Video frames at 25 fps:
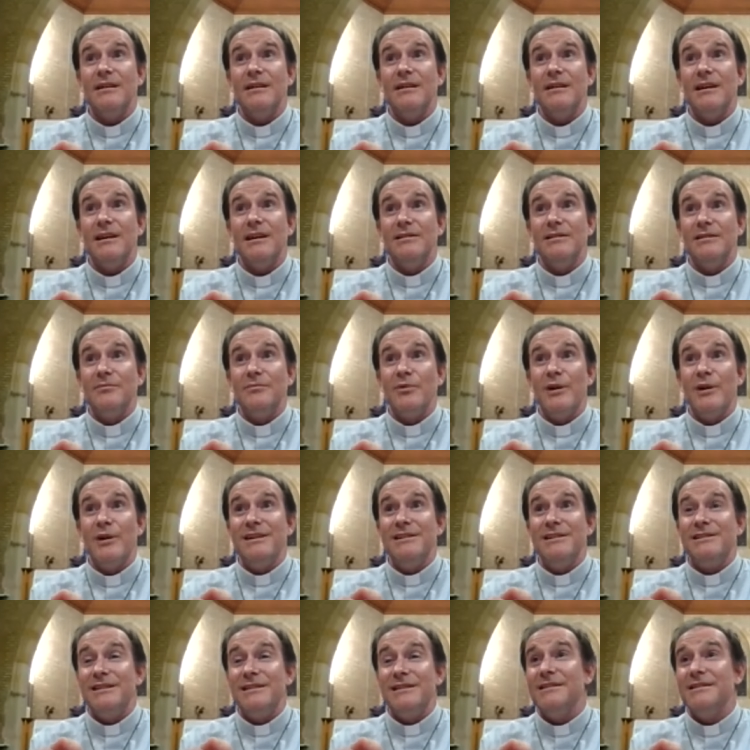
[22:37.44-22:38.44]
And when
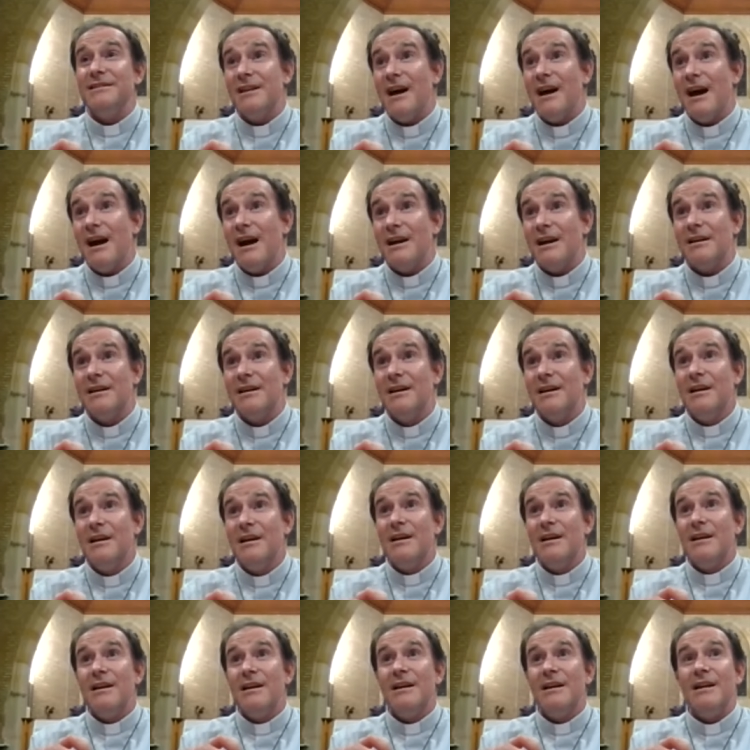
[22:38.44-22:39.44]
he's in the dark,
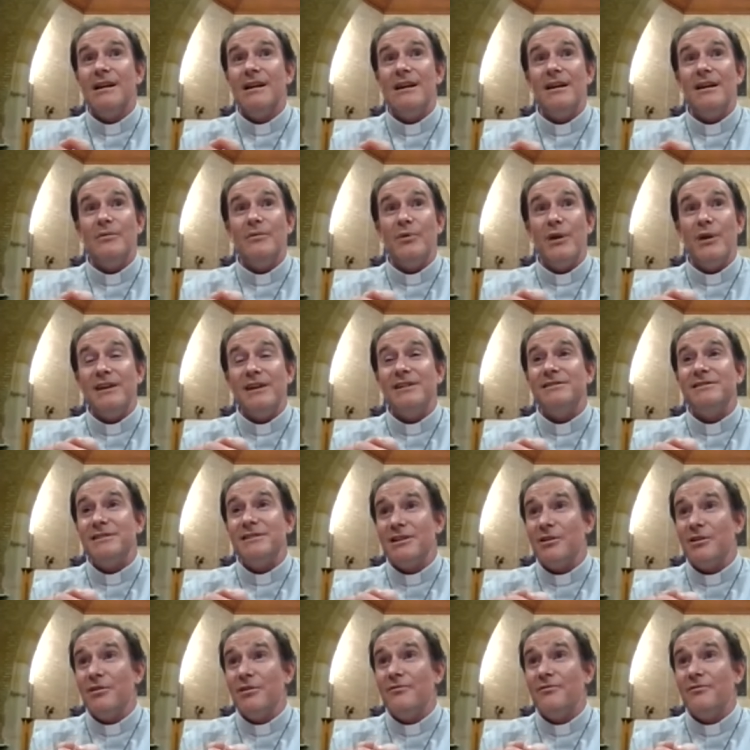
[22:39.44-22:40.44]
where does he
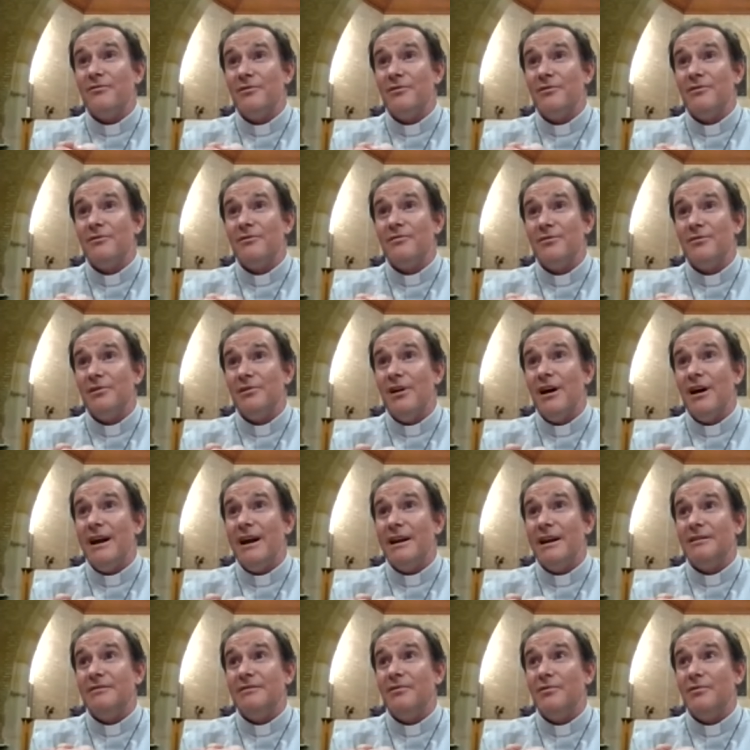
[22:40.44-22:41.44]
go for, for light
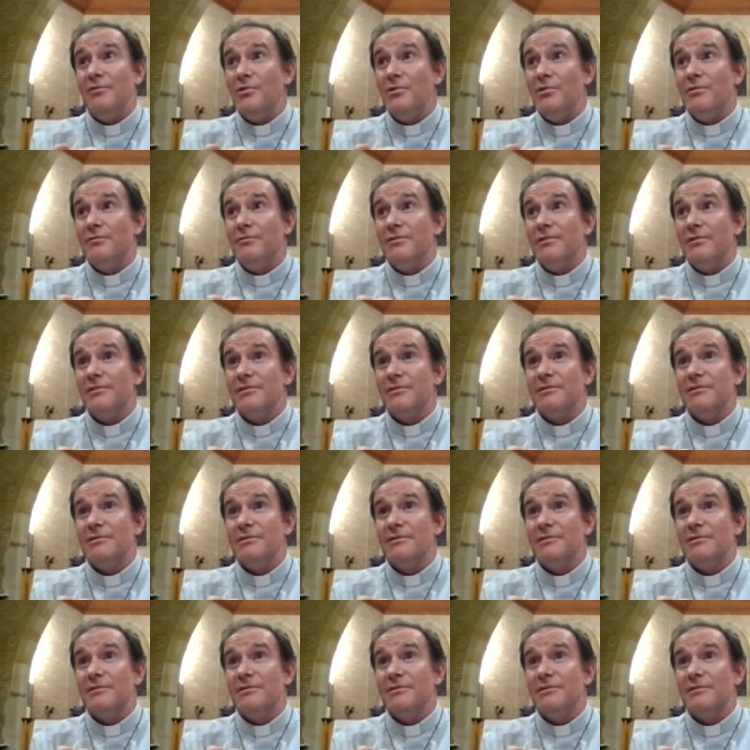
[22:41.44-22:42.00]
and for warmth?